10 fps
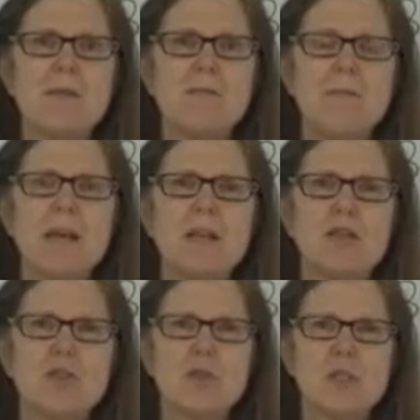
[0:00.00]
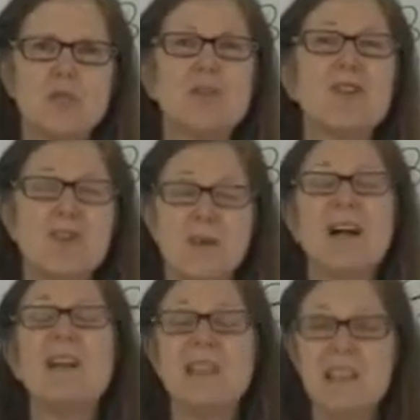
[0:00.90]
making sure that students are doing
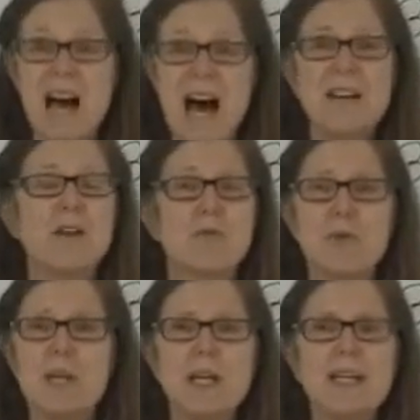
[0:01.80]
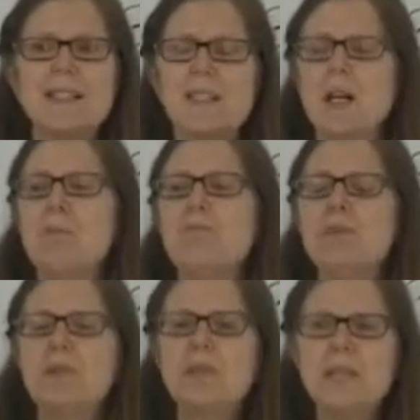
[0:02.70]
a lot of reading. It's a
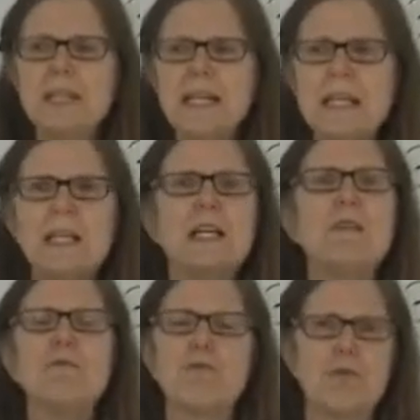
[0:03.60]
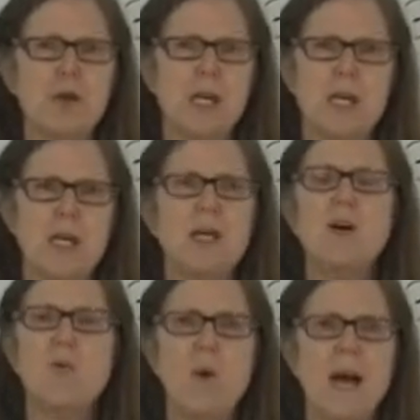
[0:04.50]
completely free
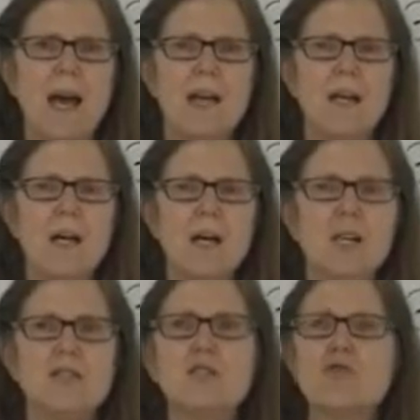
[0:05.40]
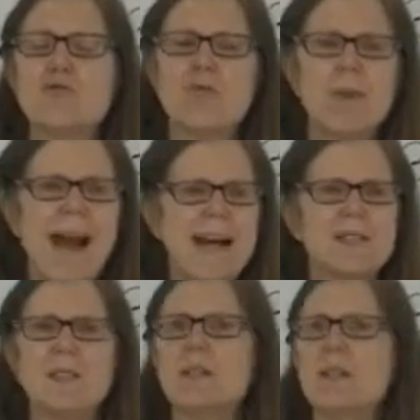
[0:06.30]
way to
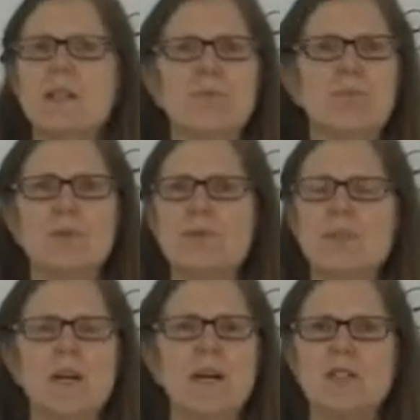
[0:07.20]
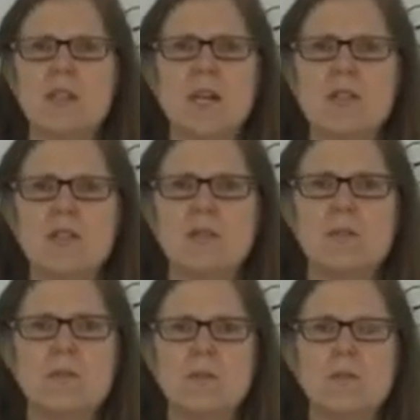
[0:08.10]
drastically improve their education,
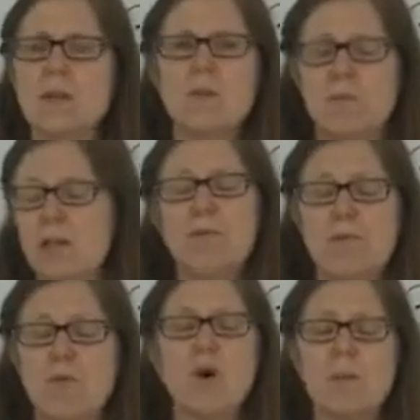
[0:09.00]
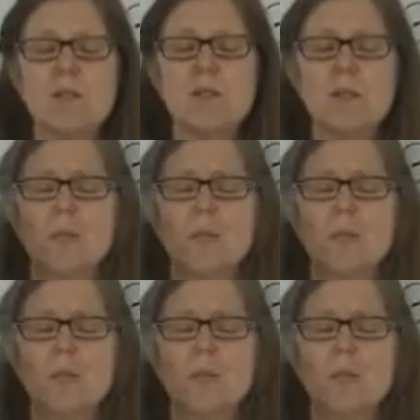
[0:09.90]
their performance.